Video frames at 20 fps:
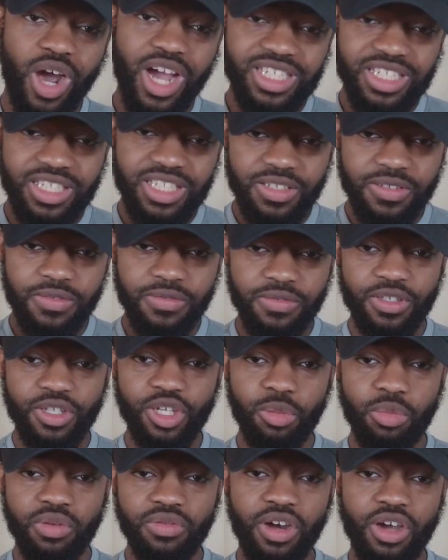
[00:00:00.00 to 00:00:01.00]
watching
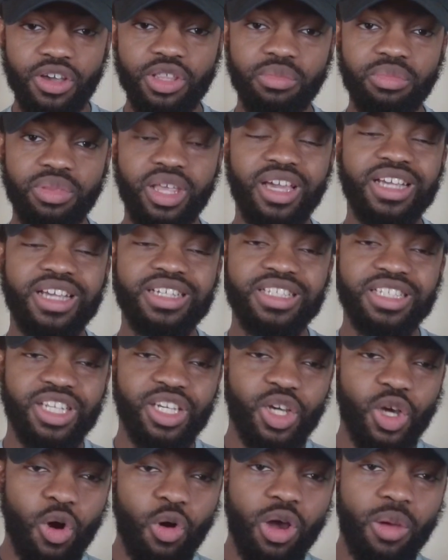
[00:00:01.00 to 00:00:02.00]
film of other players and
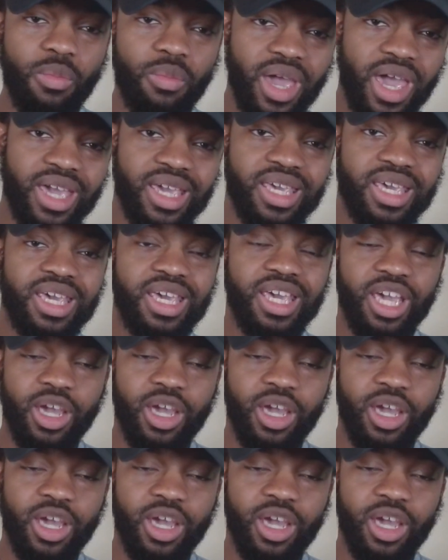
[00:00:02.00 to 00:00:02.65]
then going back